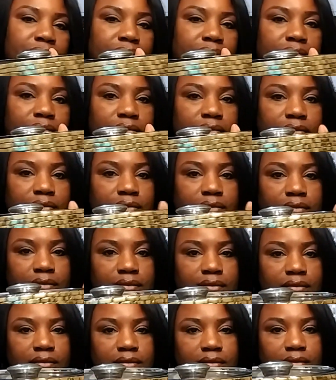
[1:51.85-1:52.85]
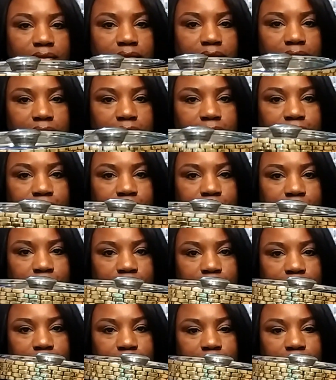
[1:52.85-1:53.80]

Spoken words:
No one is speaking in this clip.